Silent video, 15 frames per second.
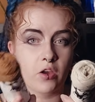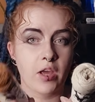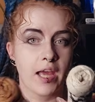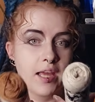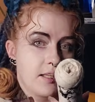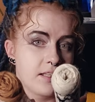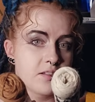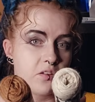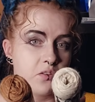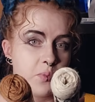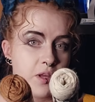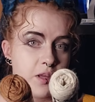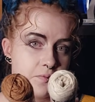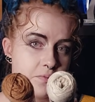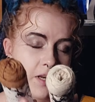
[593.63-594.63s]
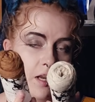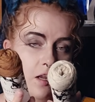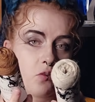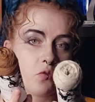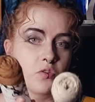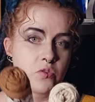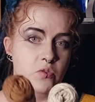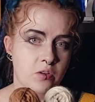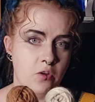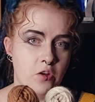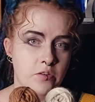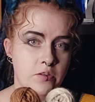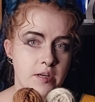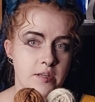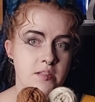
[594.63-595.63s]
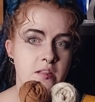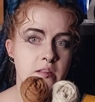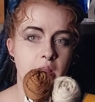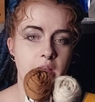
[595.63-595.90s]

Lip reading: okay, this will be a very good contrast.